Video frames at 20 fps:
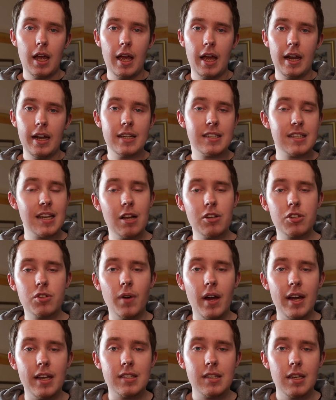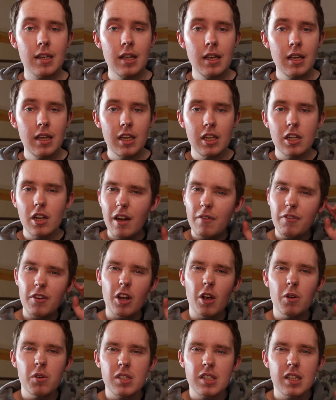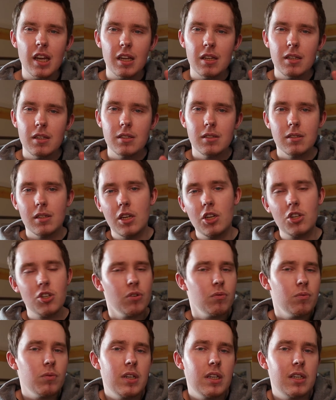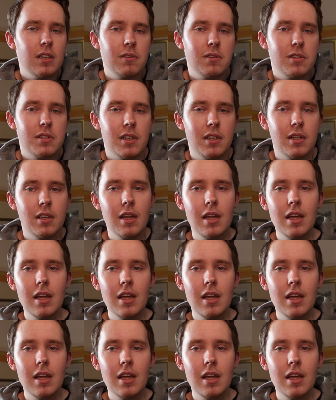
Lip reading: And it sounds great. You don't ever notice it. You shouldn't really notice it.